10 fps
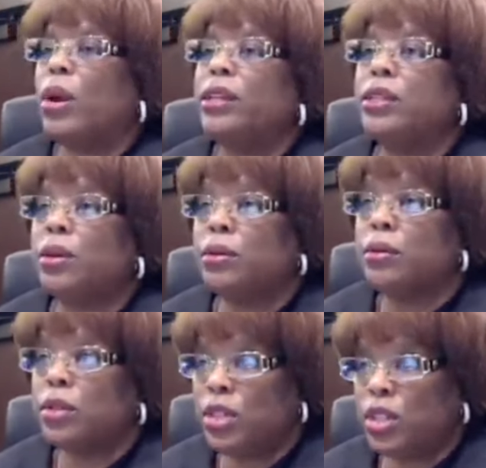All right.
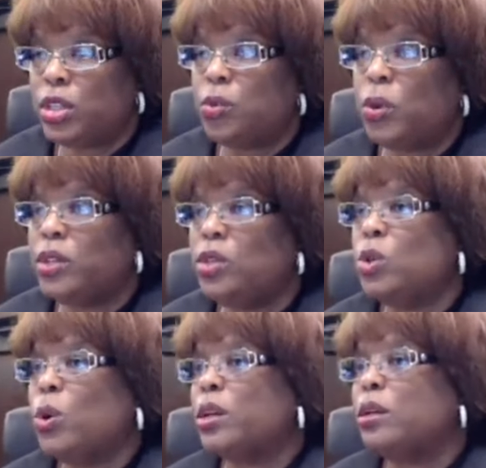So she just wants
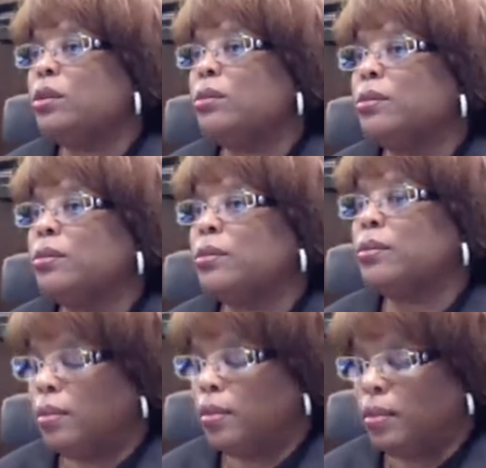Jordan
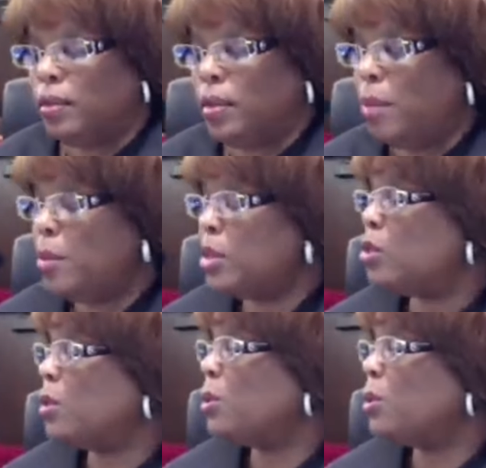and Mr.